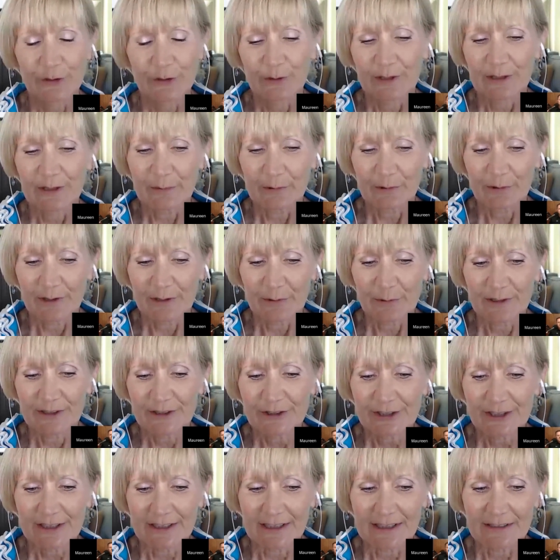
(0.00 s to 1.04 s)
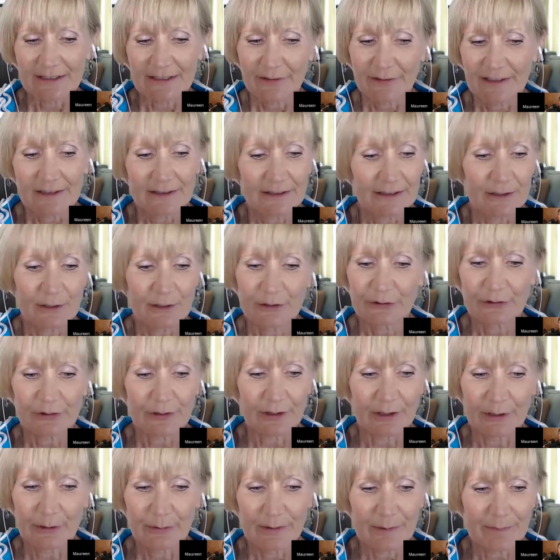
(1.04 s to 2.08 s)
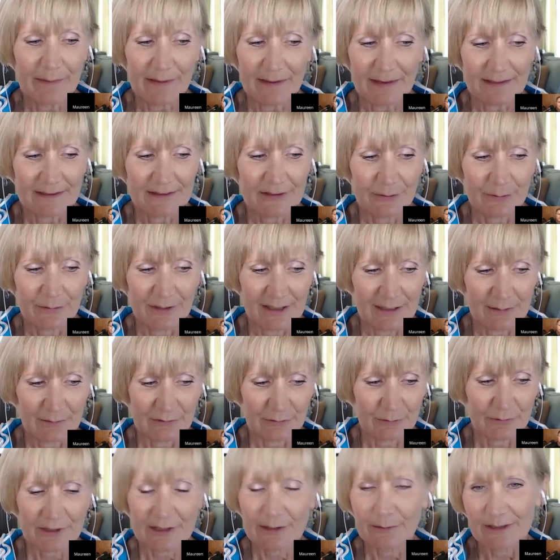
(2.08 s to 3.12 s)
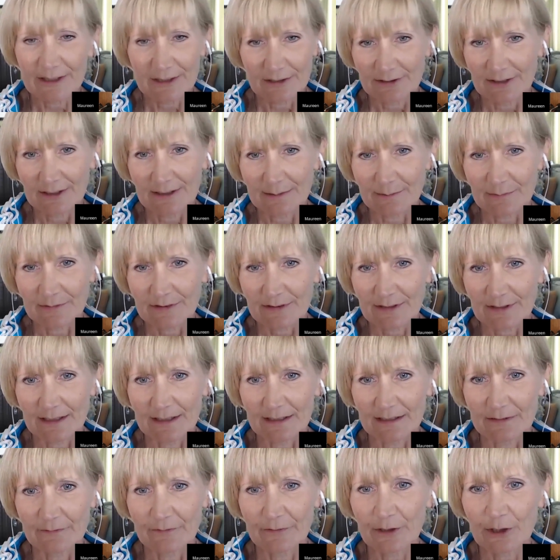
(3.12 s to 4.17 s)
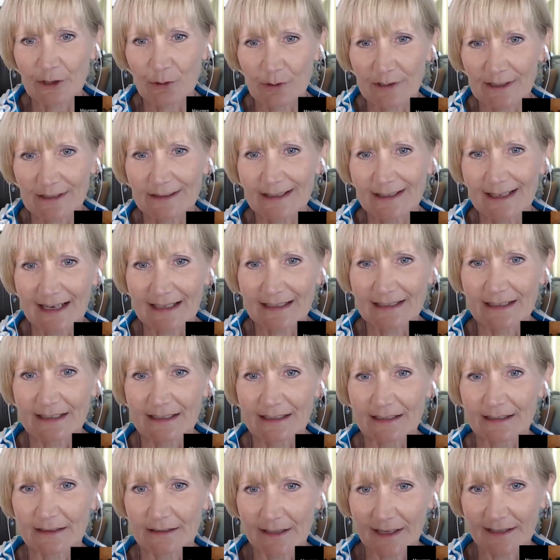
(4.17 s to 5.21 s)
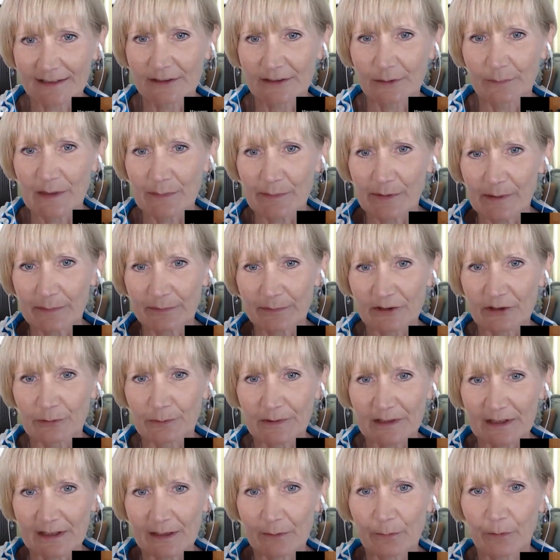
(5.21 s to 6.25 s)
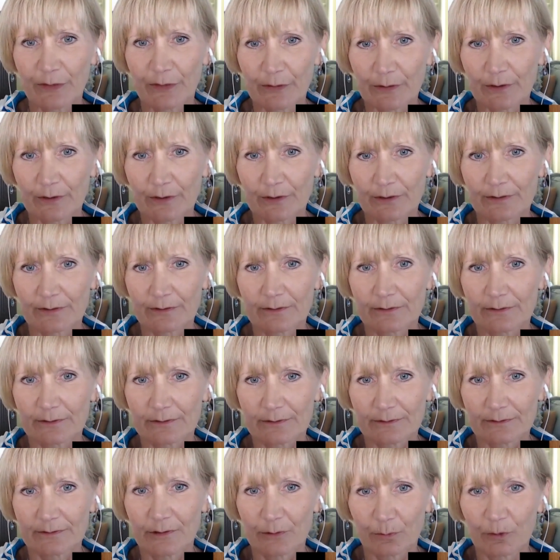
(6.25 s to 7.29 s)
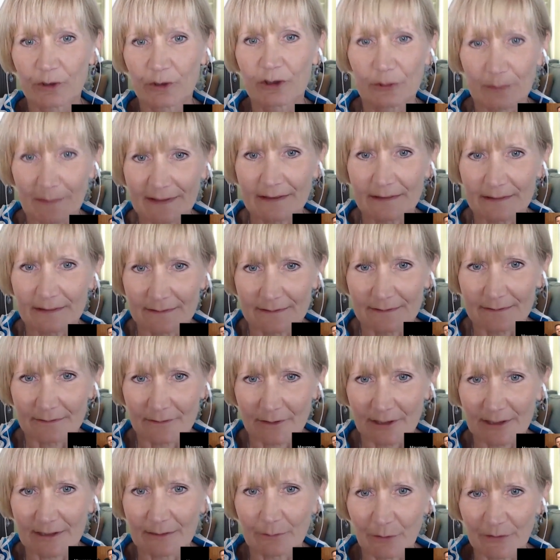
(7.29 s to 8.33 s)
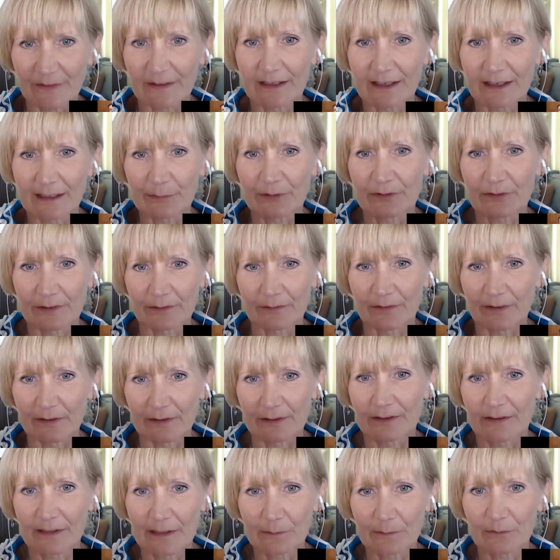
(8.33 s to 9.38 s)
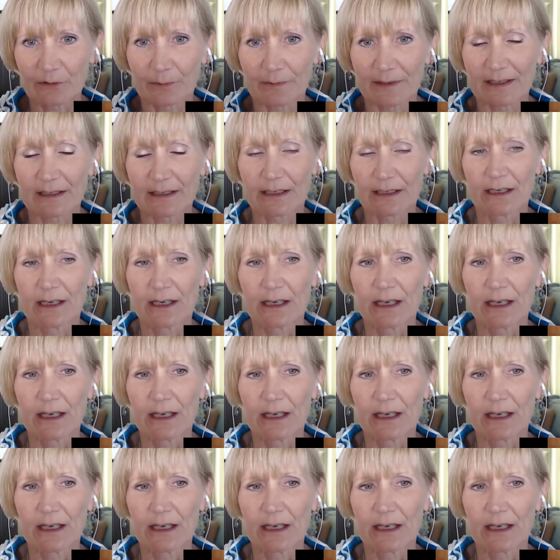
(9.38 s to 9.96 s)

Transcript: a great, great question. And frankly, it goes all the way back to when I was working with teams and very quickly had to get lots of people up to speed on what the the words meant, right? What the names of the themes meant. Mm-hmm.